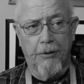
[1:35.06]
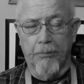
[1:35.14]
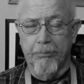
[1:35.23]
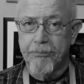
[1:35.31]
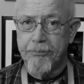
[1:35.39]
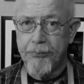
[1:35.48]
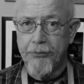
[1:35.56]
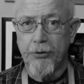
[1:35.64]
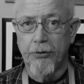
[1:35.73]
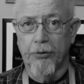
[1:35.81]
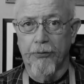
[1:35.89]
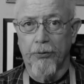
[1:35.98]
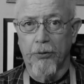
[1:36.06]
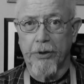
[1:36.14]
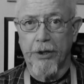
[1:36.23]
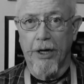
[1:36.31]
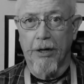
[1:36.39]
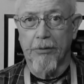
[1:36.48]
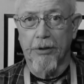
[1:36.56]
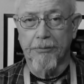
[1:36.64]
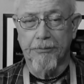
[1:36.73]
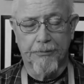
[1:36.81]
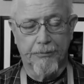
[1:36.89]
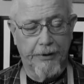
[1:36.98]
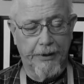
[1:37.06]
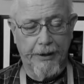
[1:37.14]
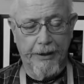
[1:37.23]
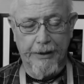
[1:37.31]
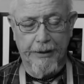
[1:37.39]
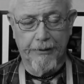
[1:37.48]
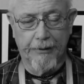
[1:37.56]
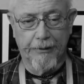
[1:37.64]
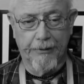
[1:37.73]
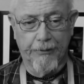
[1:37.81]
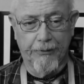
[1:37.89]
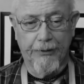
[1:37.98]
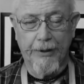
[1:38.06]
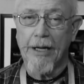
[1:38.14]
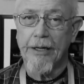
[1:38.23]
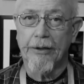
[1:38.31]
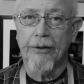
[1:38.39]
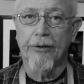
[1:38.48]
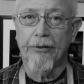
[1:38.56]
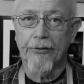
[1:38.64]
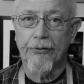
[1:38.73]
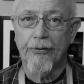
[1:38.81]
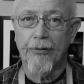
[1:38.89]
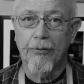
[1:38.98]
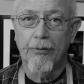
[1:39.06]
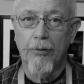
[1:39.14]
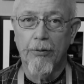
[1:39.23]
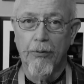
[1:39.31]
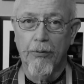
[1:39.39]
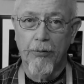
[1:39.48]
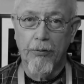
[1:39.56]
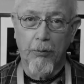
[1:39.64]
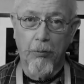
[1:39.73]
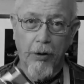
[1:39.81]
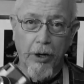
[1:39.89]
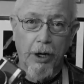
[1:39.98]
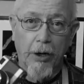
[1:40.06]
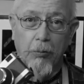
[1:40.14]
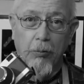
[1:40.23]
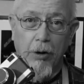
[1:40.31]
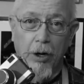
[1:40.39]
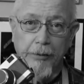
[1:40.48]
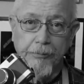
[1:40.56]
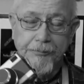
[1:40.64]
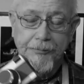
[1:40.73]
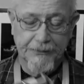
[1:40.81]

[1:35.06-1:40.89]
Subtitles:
a beautiful camera. And that is the Werra I.